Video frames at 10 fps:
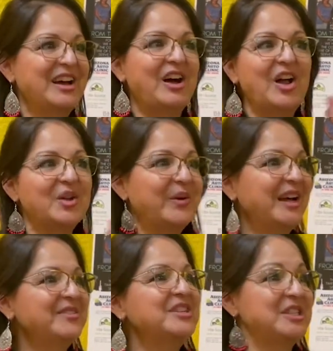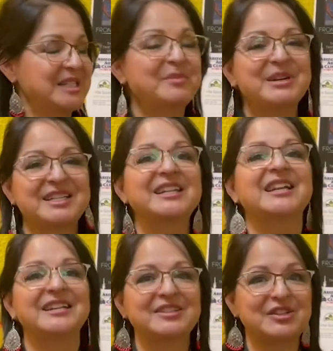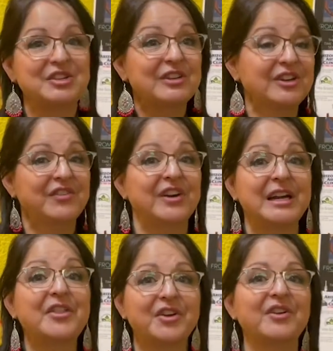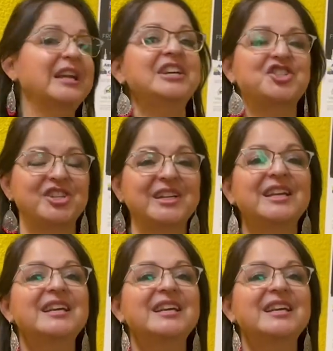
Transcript: all around Somerton to look for another kitchen.